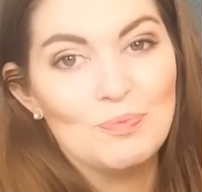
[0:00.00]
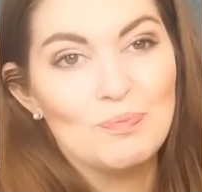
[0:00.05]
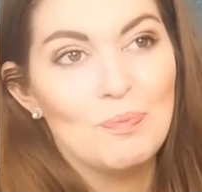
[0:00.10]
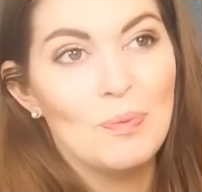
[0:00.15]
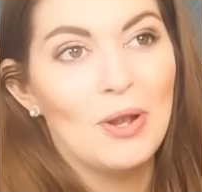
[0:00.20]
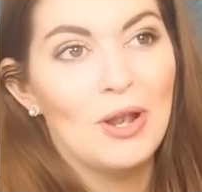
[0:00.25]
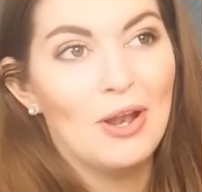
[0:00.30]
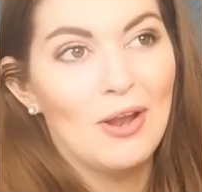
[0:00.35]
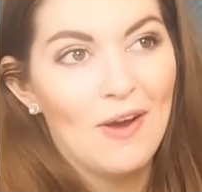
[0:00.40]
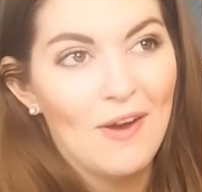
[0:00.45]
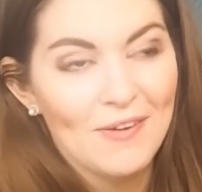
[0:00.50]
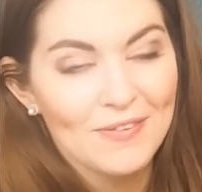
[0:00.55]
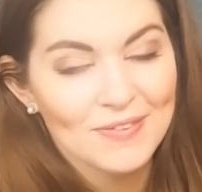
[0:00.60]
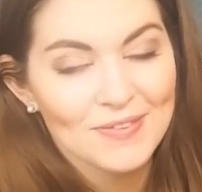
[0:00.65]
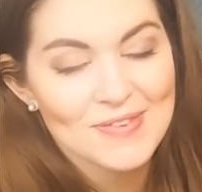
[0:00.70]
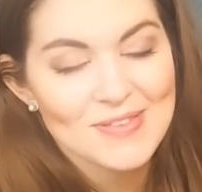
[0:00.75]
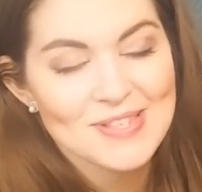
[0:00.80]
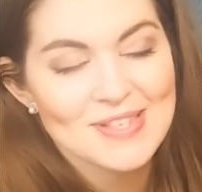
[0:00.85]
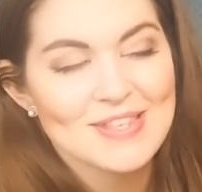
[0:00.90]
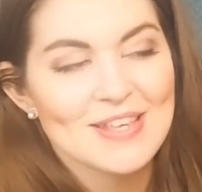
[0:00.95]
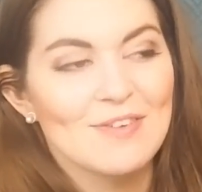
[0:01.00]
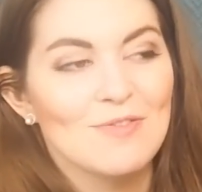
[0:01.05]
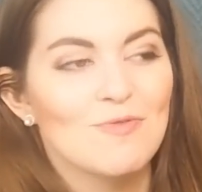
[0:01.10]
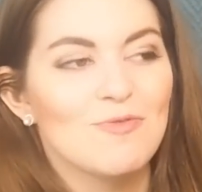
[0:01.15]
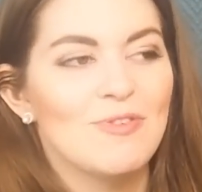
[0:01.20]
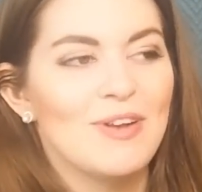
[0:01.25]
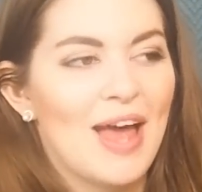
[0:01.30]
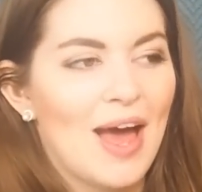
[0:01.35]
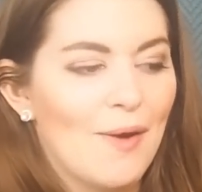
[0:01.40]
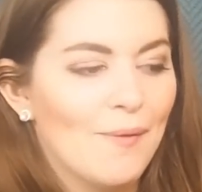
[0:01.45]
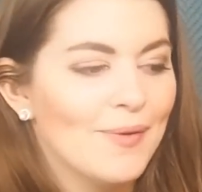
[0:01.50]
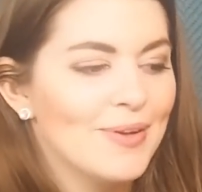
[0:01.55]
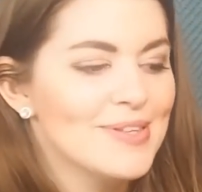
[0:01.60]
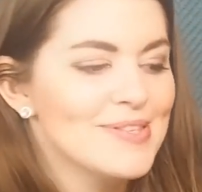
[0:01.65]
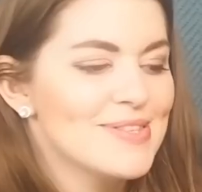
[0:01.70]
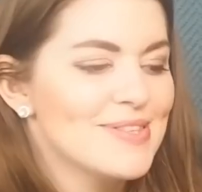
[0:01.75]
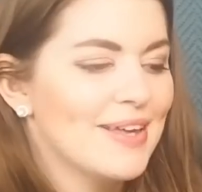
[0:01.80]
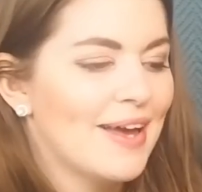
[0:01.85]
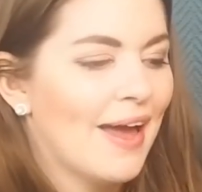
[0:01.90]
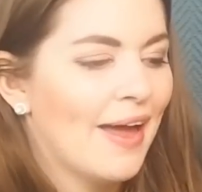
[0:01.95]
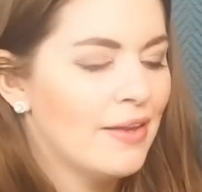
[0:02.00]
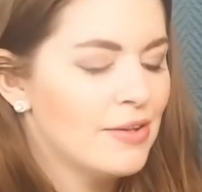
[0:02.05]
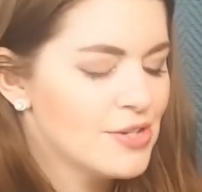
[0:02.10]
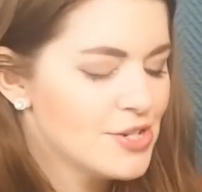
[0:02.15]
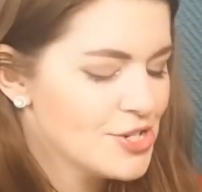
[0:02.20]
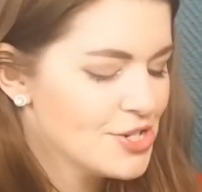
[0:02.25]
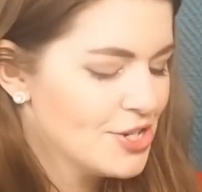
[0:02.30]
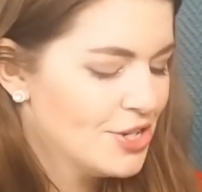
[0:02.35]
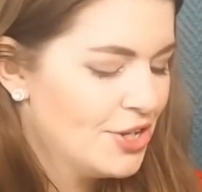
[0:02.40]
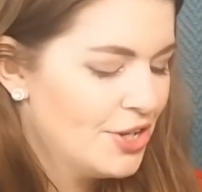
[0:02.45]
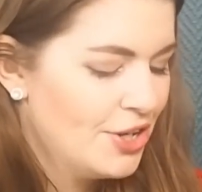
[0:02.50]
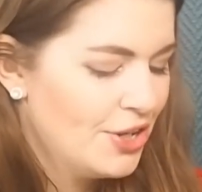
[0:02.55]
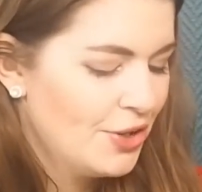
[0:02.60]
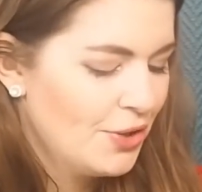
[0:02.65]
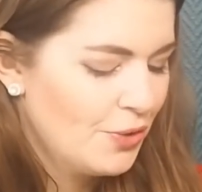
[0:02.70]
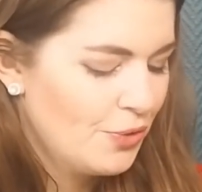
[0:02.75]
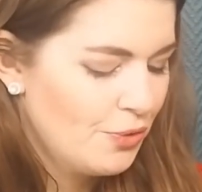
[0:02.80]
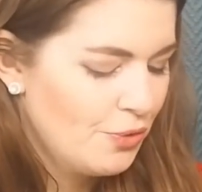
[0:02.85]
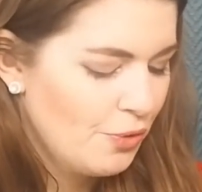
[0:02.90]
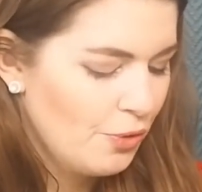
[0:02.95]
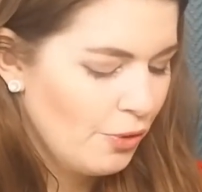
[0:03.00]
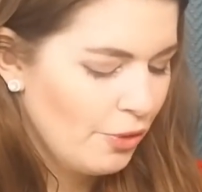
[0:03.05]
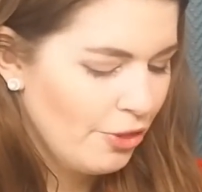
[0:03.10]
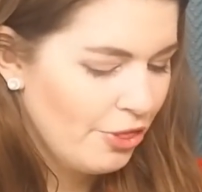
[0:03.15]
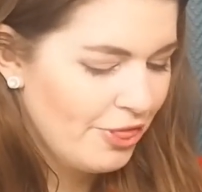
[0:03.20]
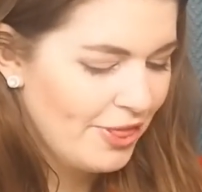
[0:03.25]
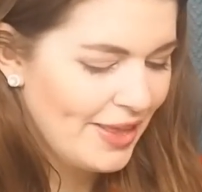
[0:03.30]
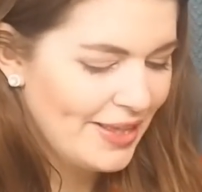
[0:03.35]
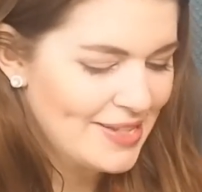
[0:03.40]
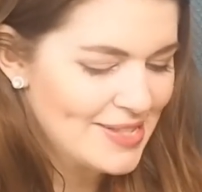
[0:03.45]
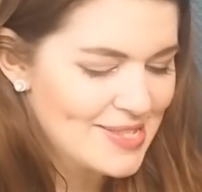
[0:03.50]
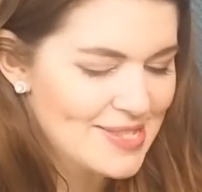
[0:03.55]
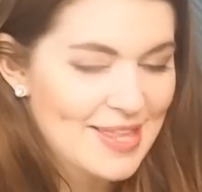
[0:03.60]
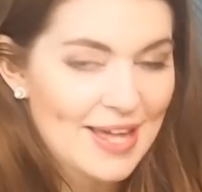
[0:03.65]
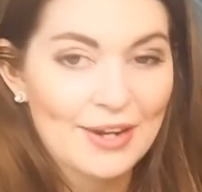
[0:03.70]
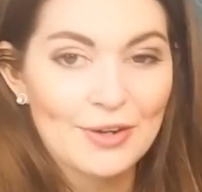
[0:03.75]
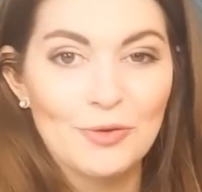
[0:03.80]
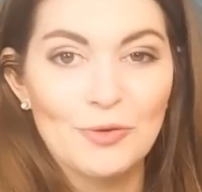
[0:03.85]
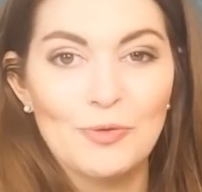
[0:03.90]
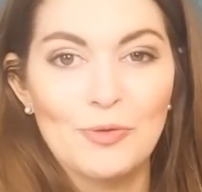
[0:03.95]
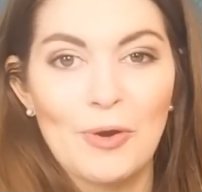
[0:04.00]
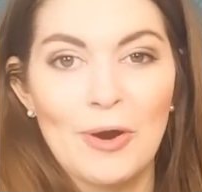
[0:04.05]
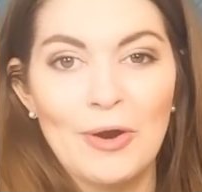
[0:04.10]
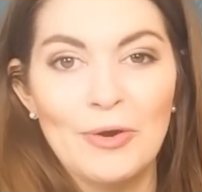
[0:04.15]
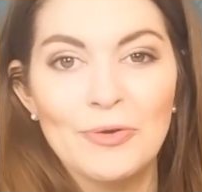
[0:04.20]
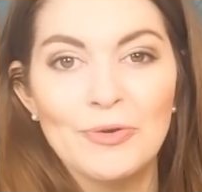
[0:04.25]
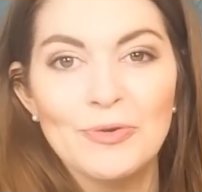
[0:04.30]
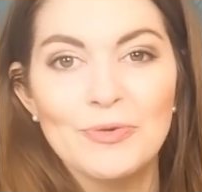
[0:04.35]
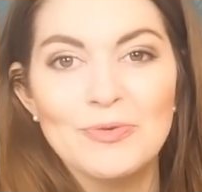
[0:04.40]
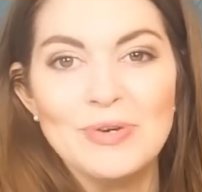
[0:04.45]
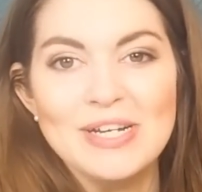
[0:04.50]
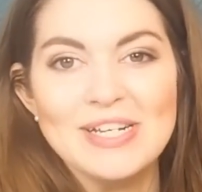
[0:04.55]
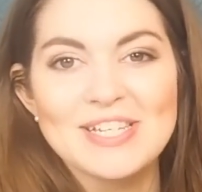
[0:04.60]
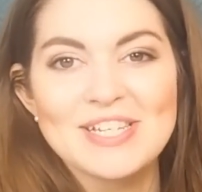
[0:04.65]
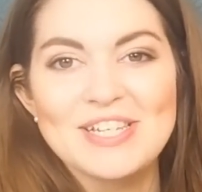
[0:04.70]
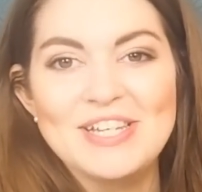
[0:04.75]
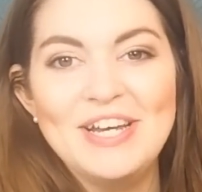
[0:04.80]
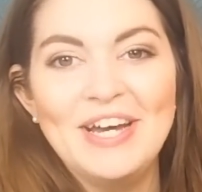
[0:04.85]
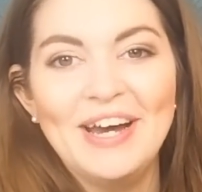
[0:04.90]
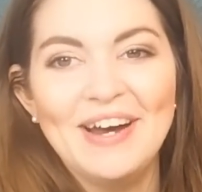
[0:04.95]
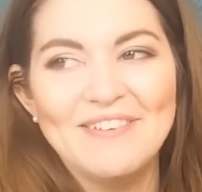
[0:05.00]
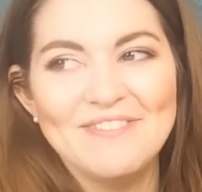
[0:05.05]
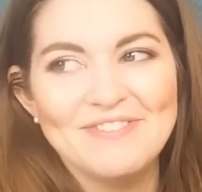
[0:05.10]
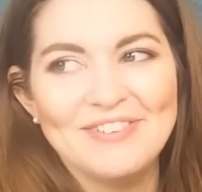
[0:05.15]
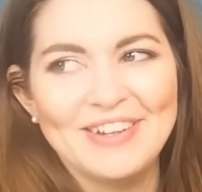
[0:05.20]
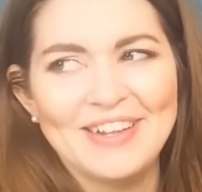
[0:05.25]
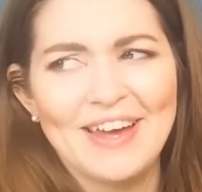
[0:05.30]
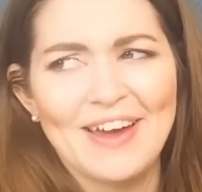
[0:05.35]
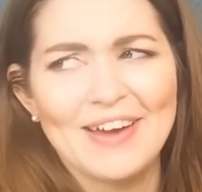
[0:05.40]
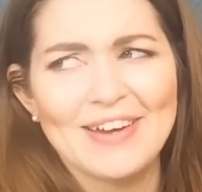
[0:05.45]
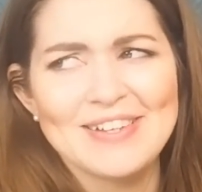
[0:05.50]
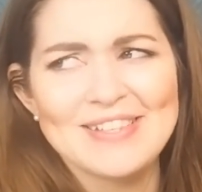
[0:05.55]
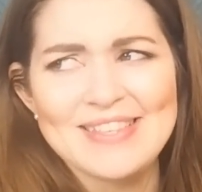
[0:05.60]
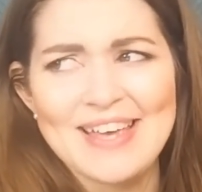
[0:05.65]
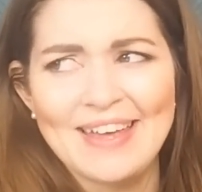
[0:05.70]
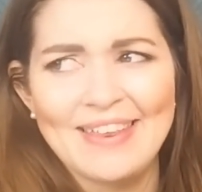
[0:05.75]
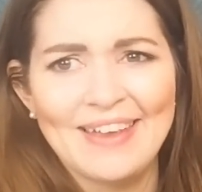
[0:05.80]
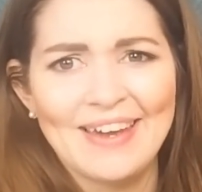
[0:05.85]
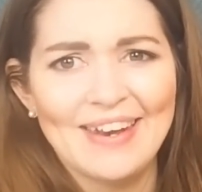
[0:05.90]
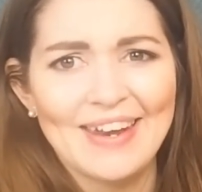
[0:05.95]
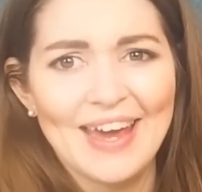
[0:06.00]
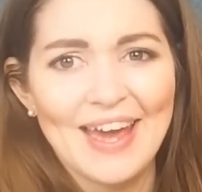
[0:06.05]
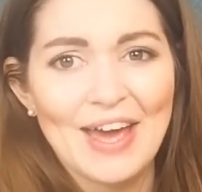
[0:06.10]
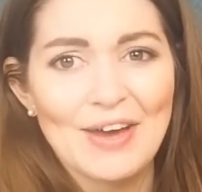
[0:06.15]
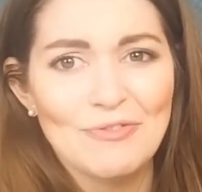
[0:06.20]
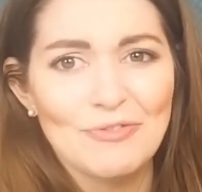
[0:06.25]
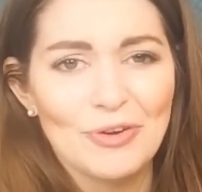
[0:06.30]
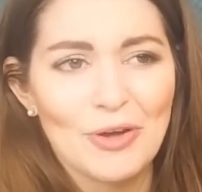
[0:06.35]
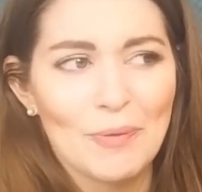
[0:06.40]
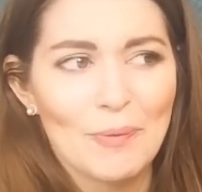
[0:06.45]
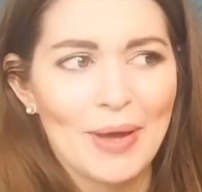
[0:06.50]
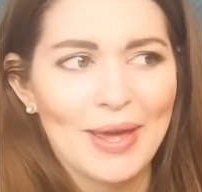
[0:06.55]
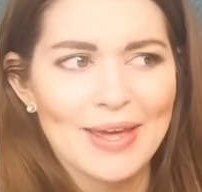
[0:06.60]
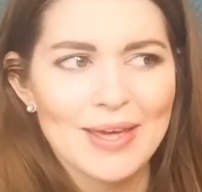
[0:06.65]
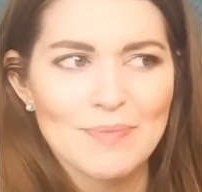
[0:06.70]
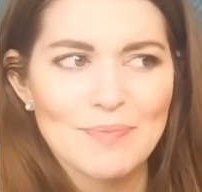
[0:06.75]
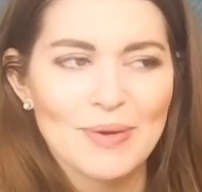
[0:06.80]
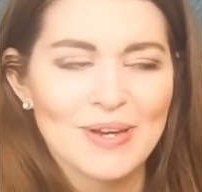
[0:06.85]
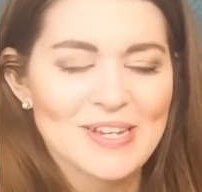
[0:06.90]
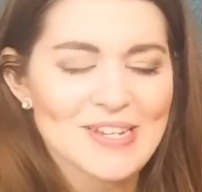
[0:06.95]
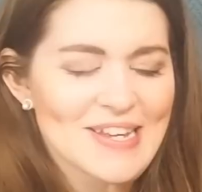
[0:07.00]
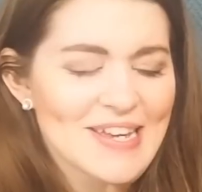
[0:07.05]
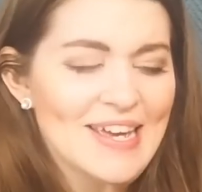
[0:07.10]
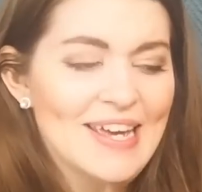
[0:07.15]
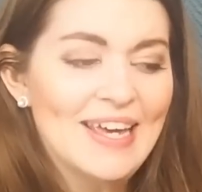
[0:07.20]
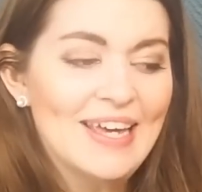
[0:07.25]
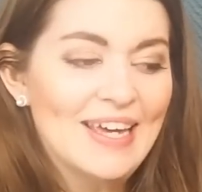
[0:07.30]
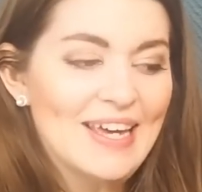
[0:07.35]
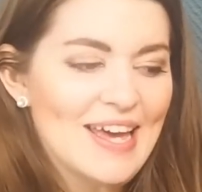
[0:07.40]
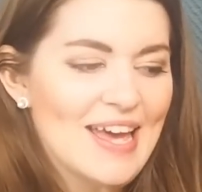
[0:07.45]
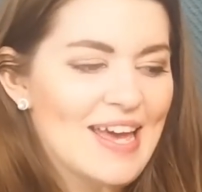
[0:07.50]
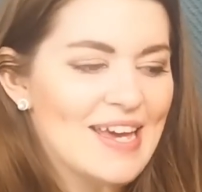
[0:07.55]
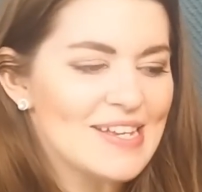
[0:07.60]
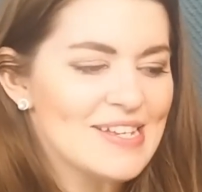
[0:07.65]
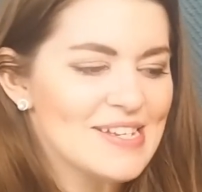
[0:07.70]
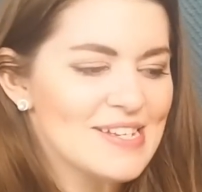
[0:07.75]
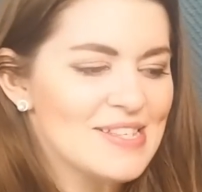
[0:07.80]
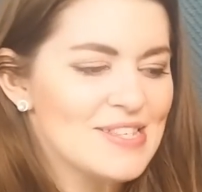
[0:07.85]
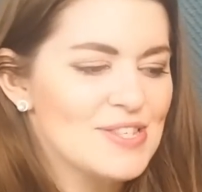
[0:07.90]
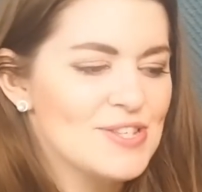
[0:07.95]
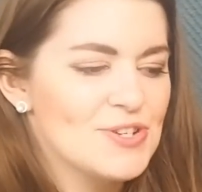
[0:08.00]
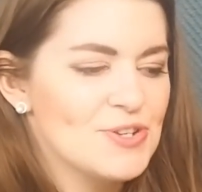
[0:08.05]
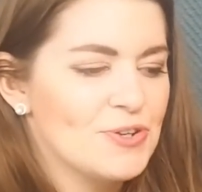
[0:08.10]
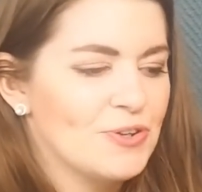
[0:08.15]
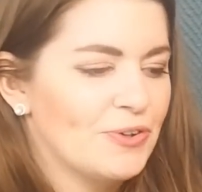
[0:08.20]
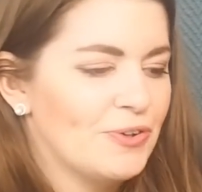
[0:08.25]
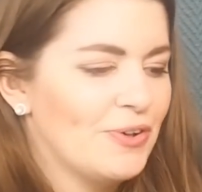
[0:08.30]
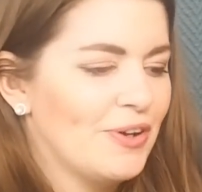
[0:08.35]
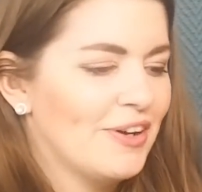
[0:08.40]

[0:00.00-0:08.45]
plants and flowers and all things that grow, which I feel like I say that every week, but it is true.